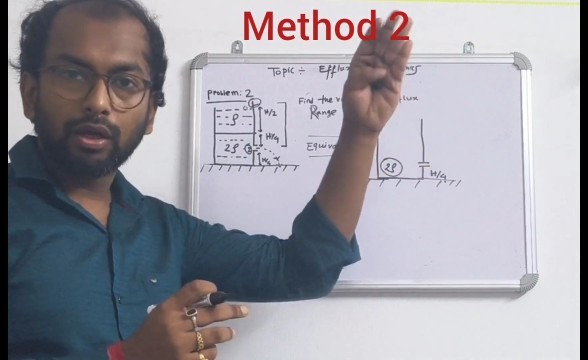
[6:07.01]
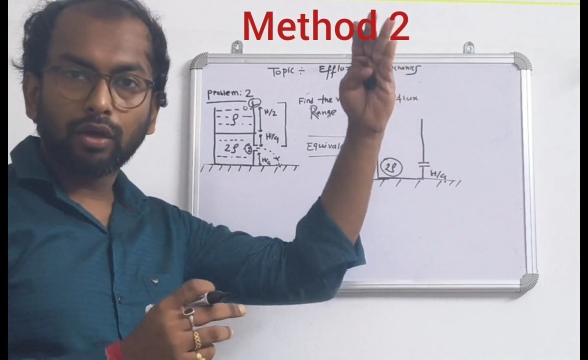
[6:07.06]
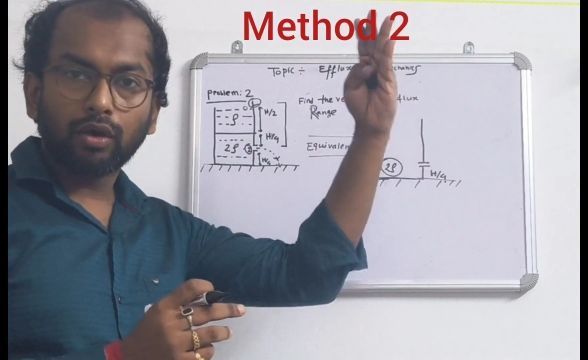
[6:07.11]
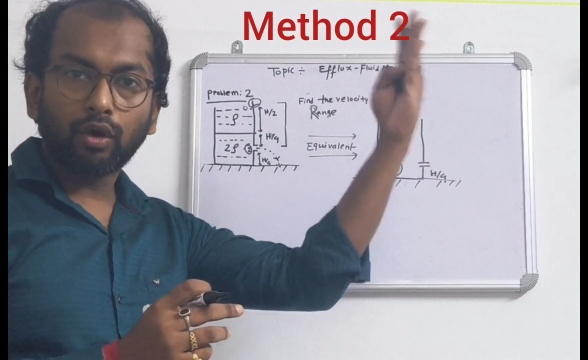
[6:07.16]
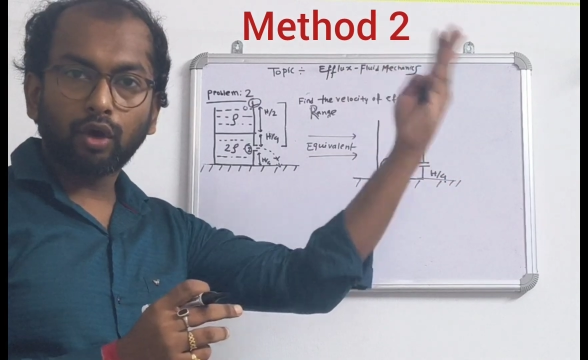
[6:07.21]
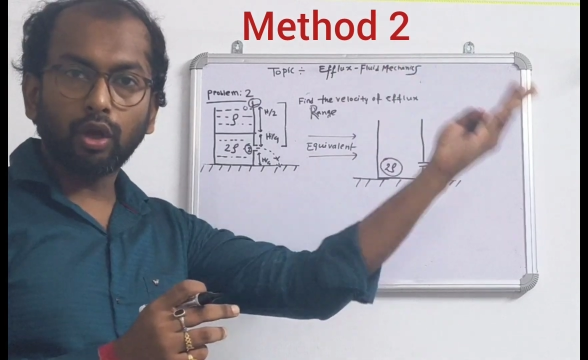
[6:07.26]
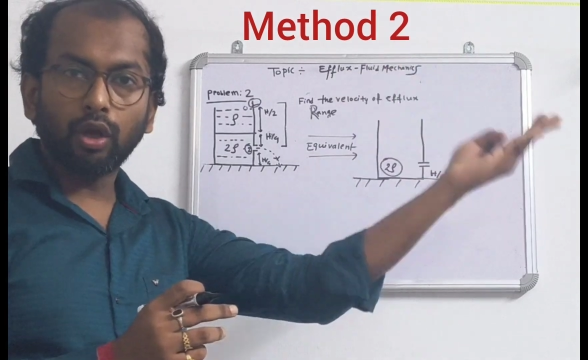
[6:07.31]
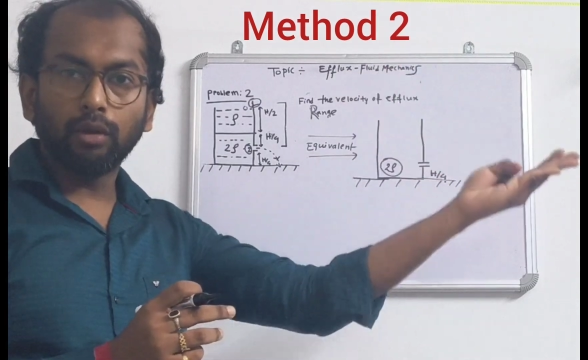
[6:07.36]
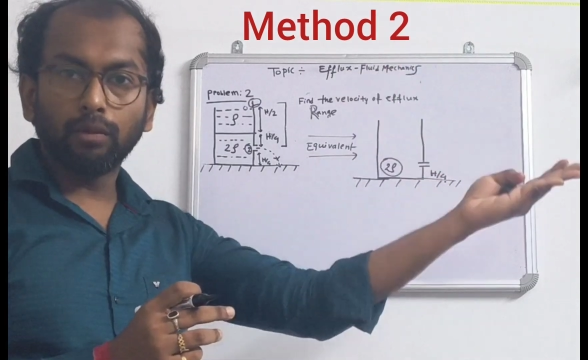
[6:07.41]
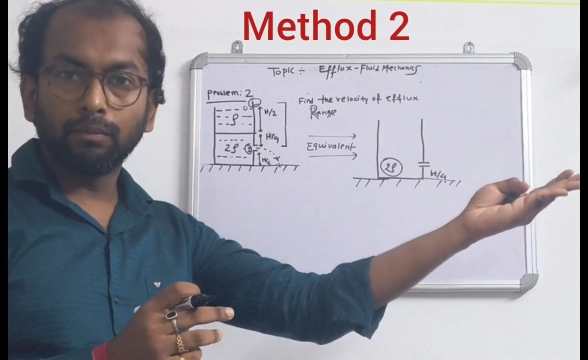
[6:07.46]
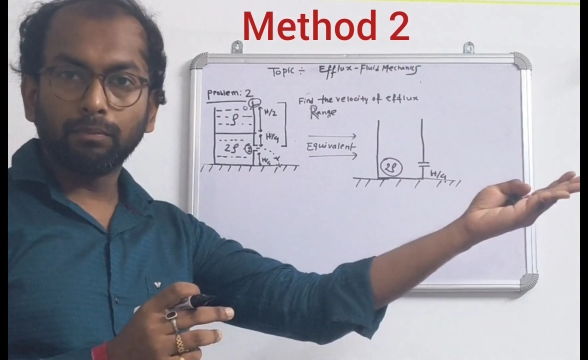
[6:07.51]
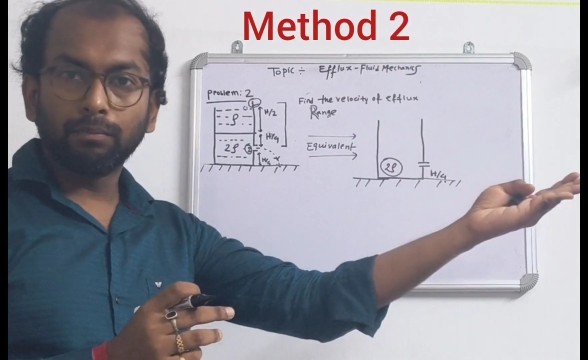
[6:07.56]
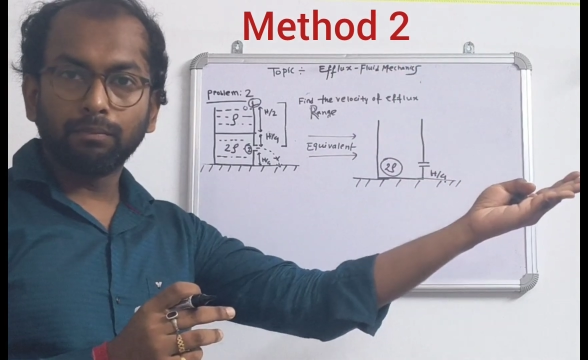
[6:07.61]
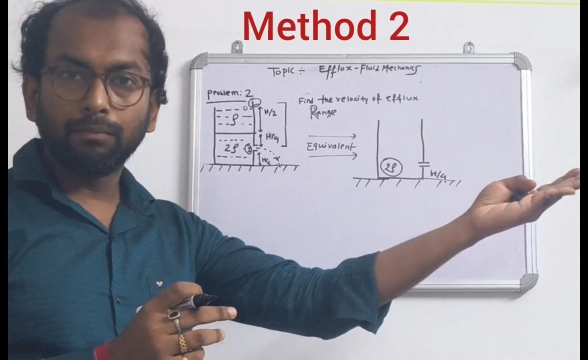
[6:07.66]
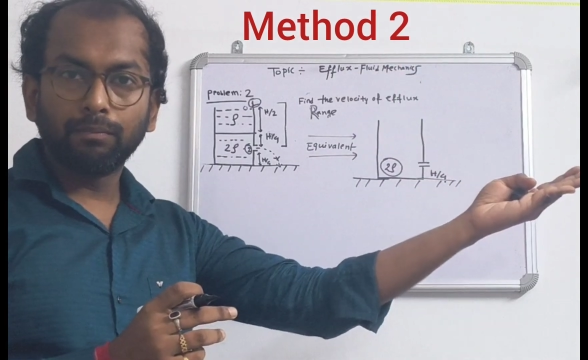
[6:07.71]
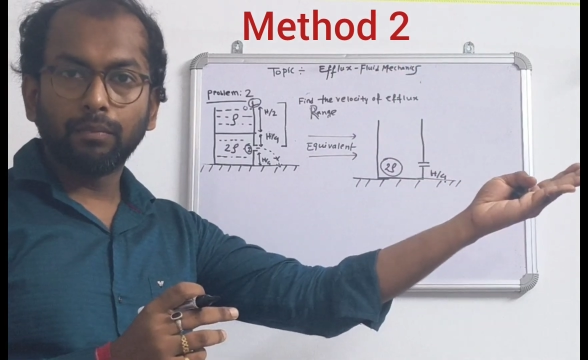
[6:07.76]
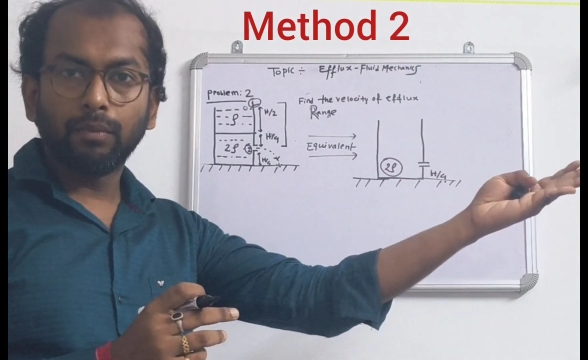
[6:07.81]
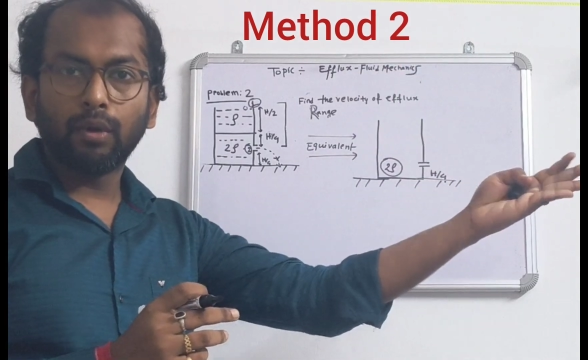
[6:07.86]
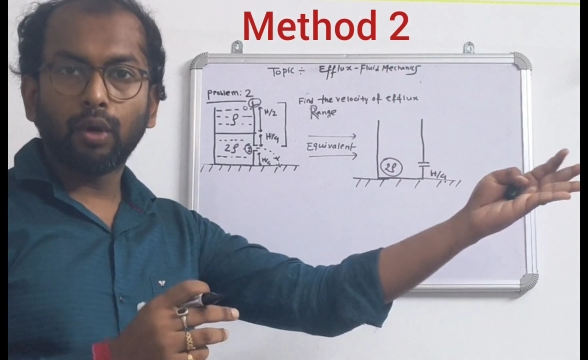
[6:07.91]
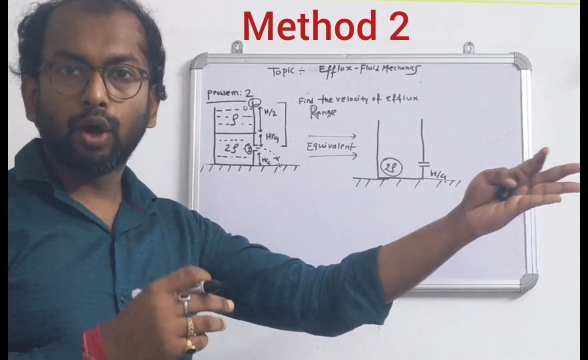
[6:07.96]
column
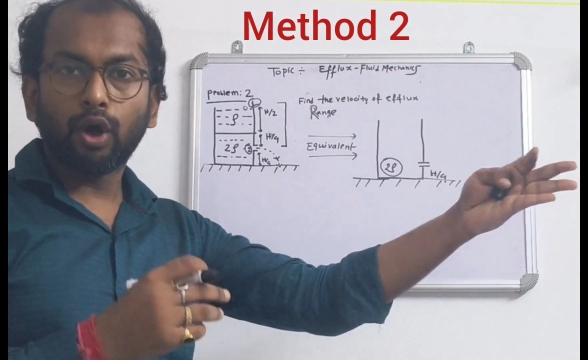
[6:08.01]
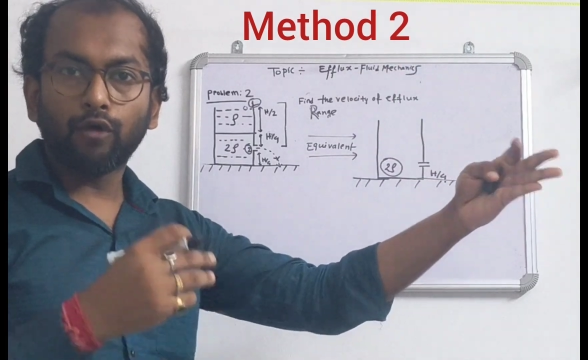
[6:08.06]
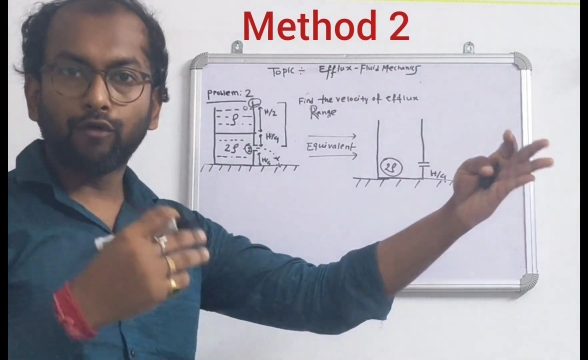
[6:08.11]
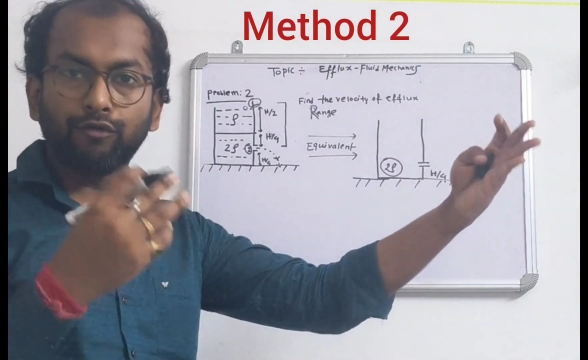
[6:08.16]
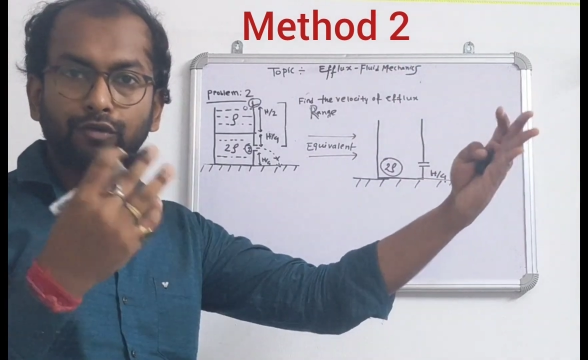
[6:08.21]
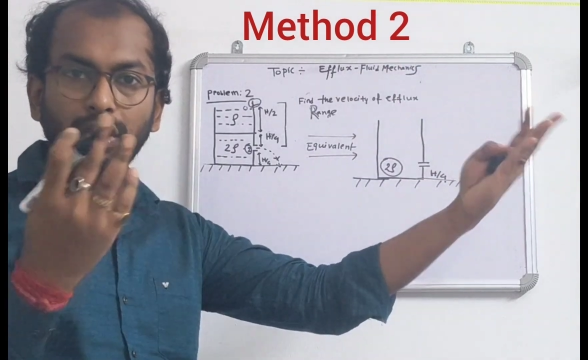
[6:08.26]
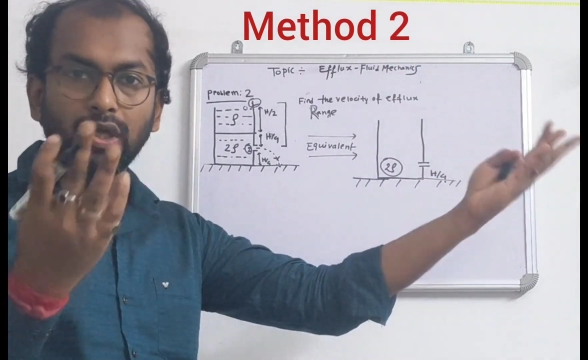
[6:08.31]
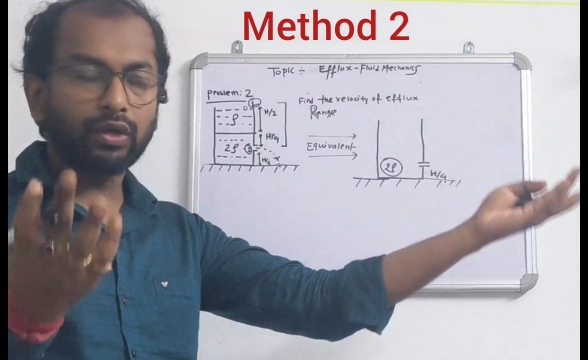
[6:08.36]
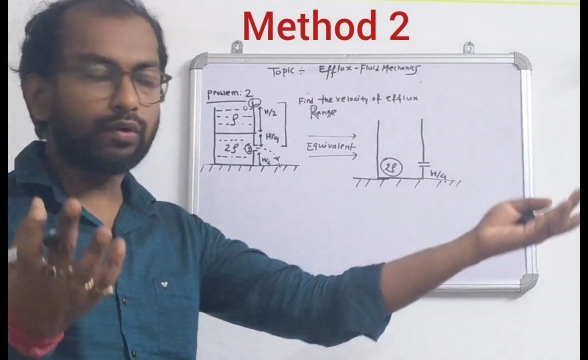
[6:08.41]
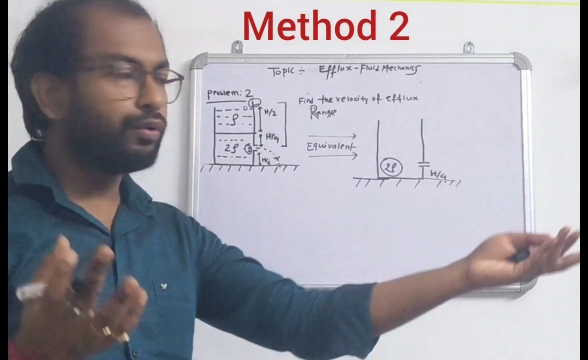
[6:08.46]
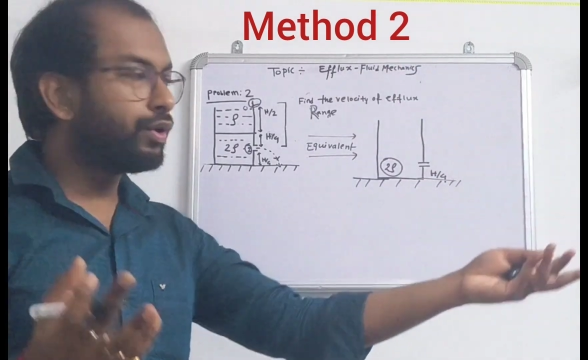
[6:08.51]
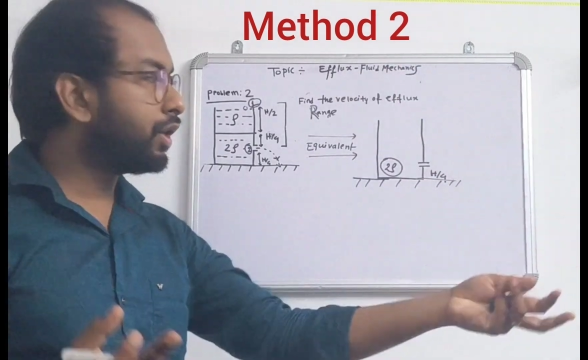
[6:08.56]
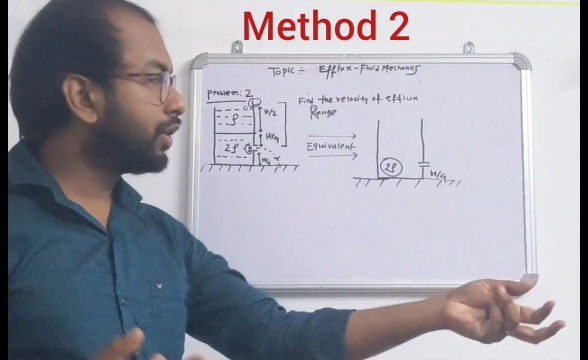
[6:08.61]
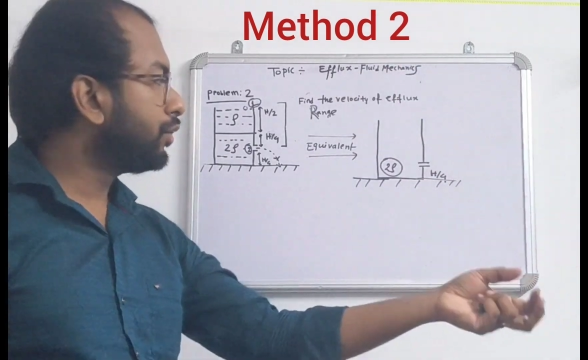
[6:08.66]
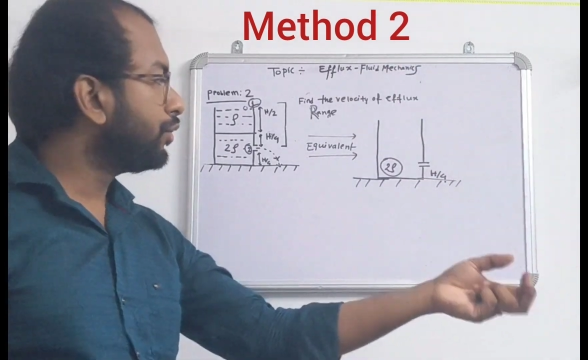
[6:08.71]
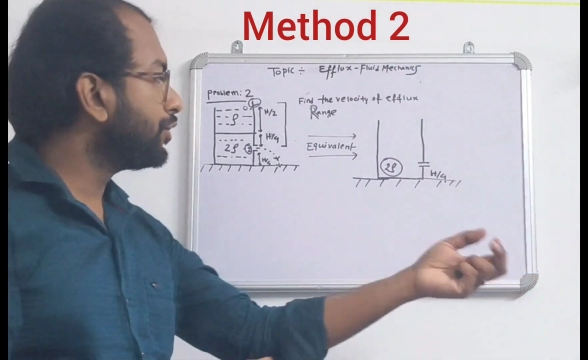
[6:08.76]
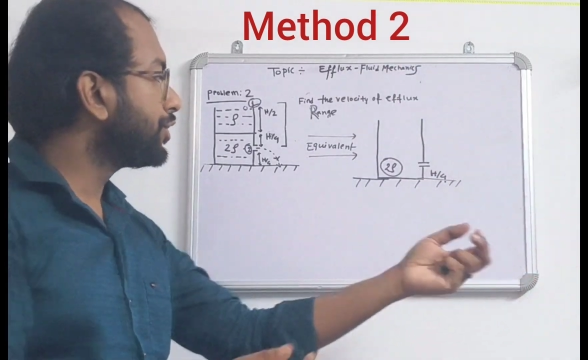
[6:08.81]
of liquid